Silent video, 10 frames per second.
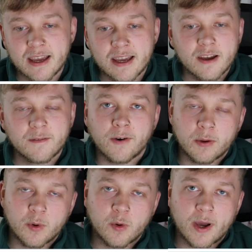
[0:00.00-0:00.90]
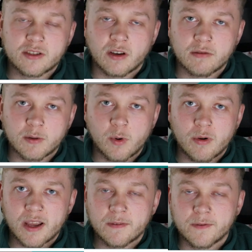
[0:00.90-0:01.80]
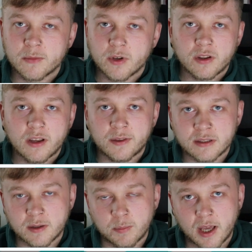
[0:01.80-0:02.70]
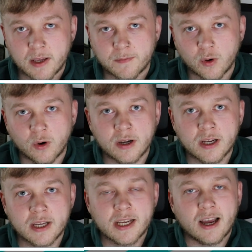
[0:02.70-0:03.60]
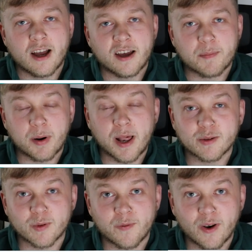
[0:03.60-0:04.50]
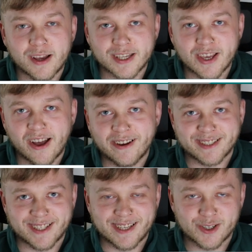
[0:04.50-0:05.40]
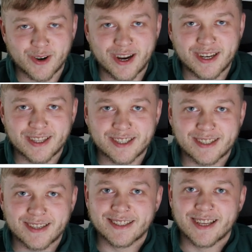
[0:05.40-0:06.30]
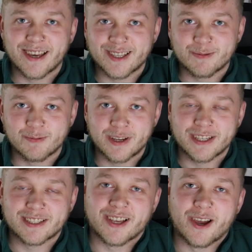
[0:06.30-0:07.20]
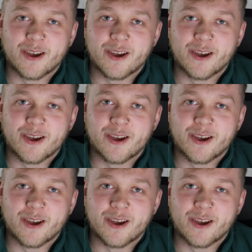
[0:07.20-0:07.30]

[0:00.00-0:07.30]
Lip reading: Fulham away, Tottenham away. Fulham got nothing to play for. Their players were flying kites in training this week, so